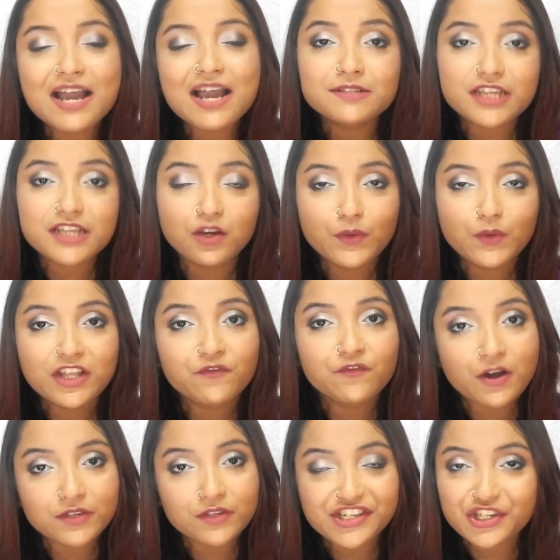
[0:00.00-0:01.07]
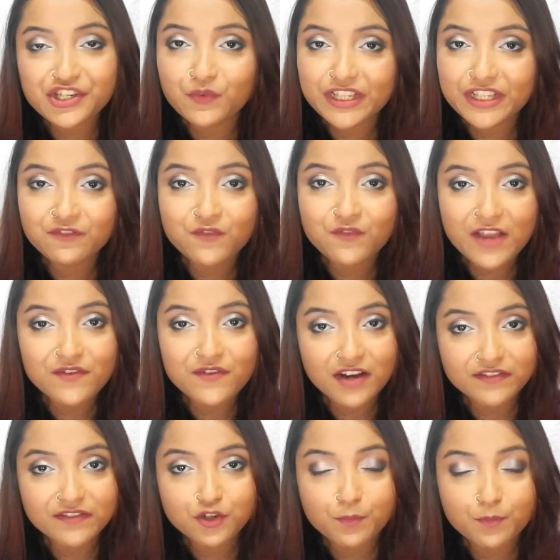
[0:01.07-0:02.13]
I'm done with the foundation within
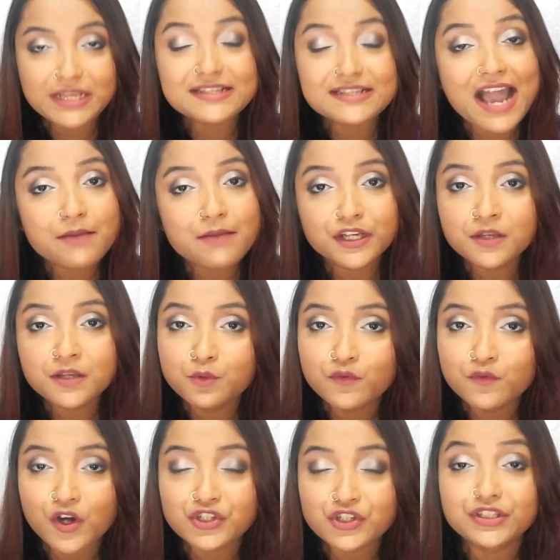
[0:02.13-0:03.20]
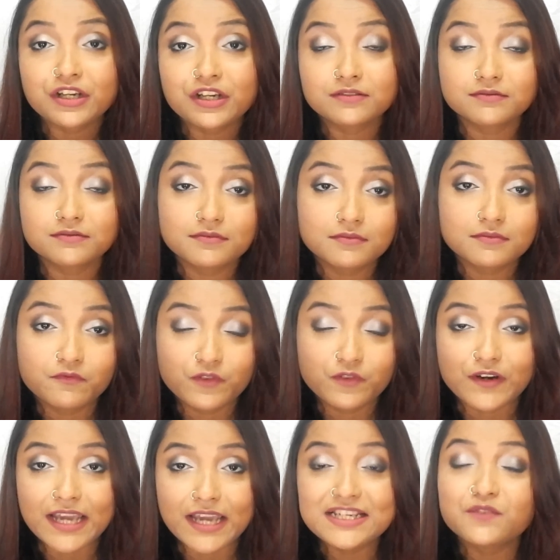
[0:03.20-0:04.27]
500 rupees. I'm going to move on to the
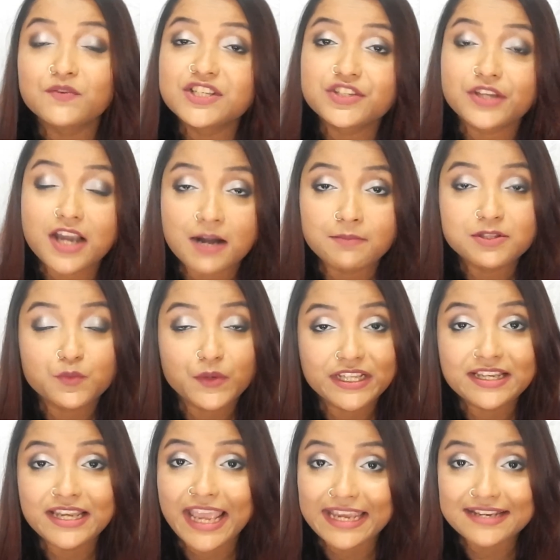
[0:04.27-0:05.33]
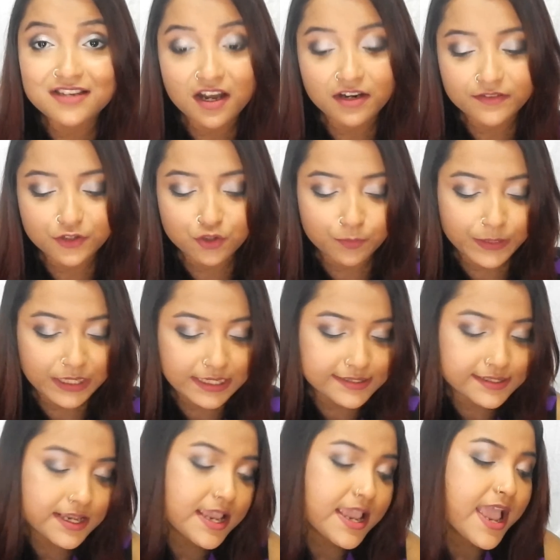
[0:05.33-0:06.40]
variety which comes within 800
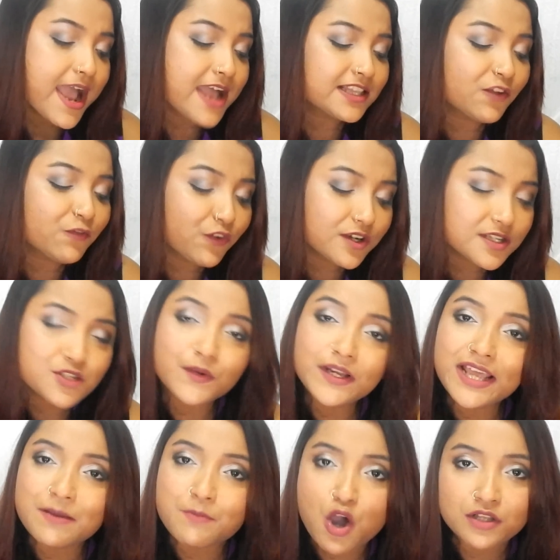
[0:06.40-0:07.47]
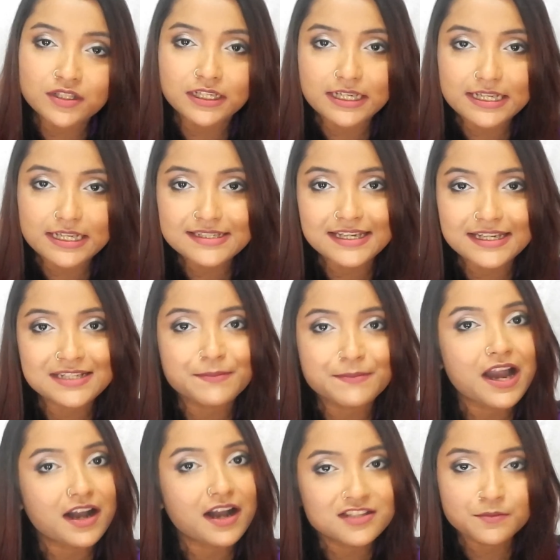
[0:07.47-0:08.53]
rupees. And the first one among the list is
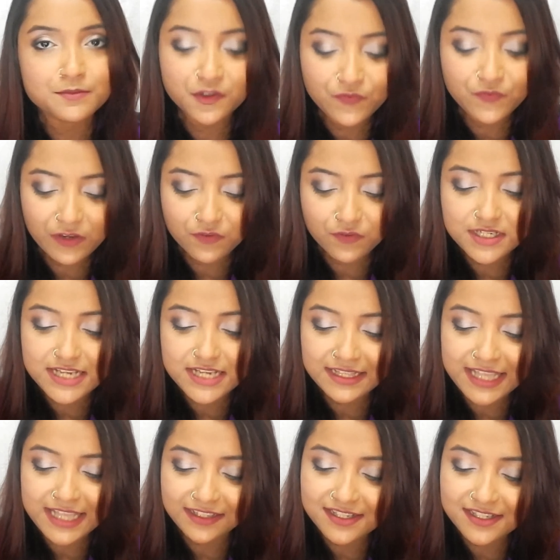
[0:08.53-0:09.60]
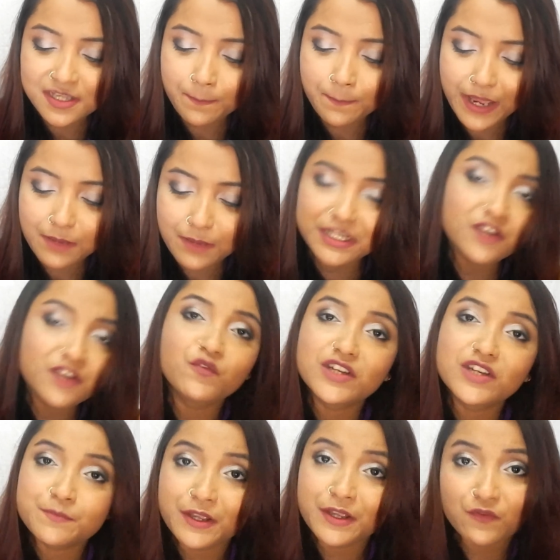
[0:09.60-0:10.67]
my ultimate favorite, and that is a Maybelline
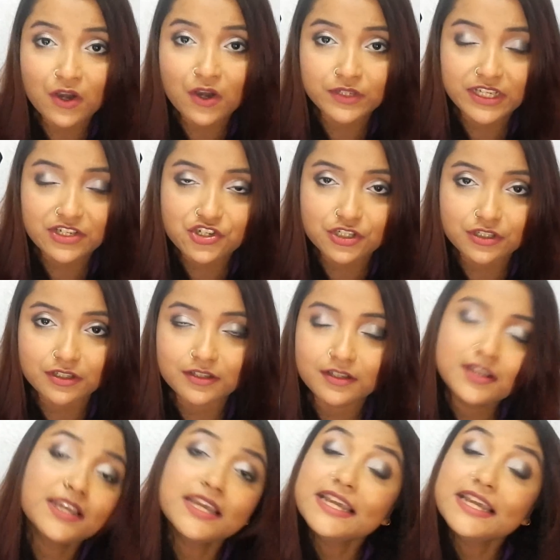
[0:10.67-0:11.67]
Fit Me foundation.